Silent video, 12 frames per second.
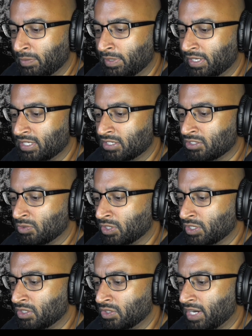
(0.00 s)
But he says, The
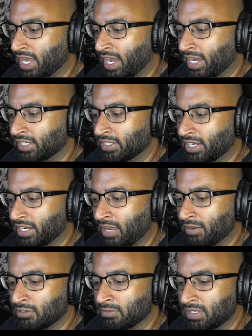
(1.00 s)
word of the Lord Adonai
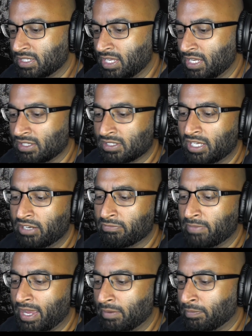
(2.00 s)
came to me, saying, Son
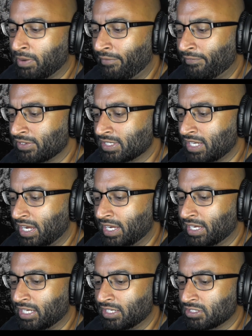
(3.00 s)
of man, prophesy
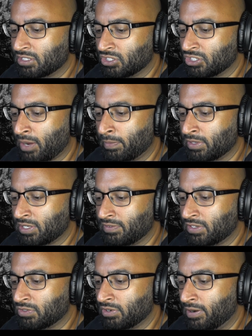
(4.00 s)
against the shepherds
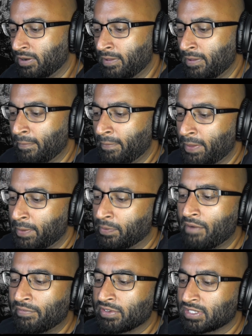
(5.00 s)
of Israel.
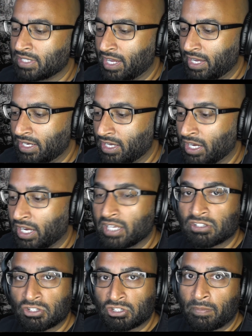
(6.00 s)
Prophesy
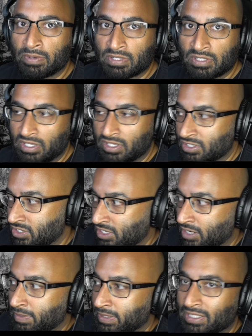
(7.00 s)
against the shepherds. So he's
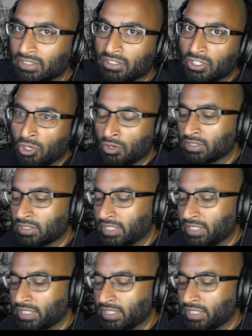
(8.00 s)
talking about the, the current